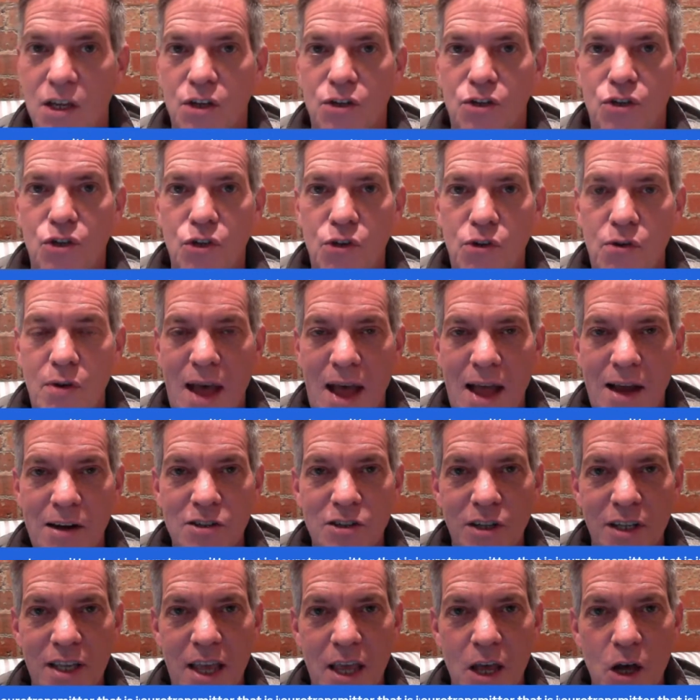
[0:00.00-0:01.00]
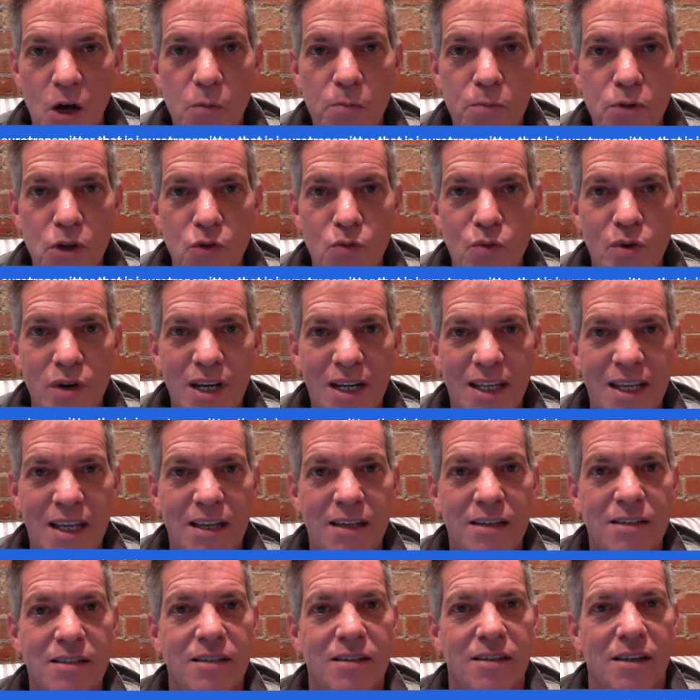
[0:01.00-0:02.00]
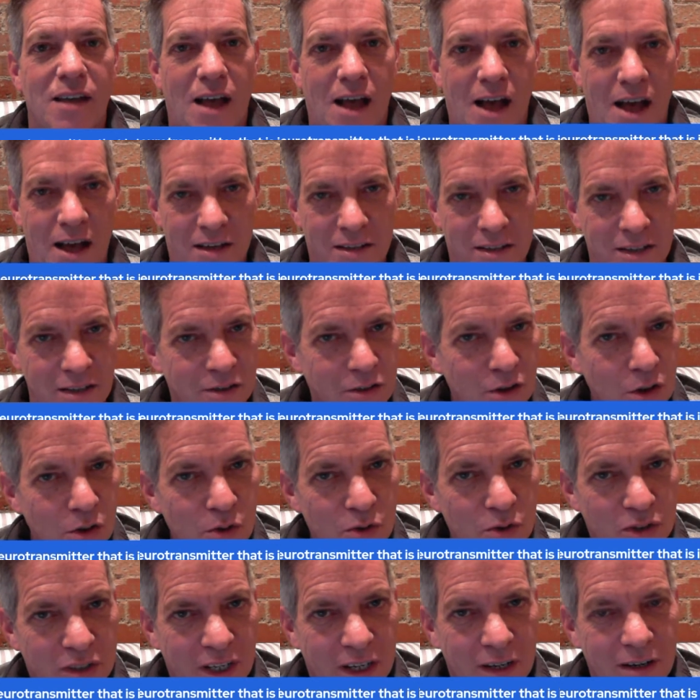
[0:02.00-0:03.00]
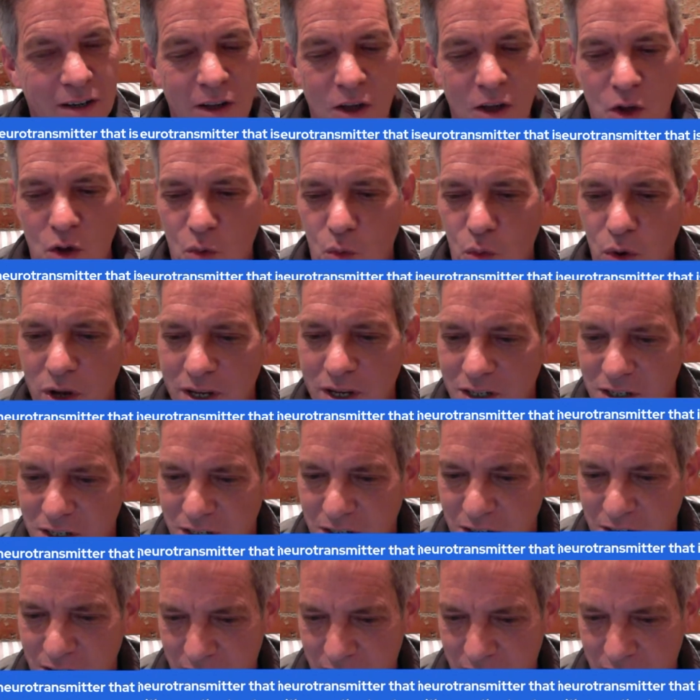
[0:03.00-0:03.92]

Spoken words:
to actually help you release oxytocin, which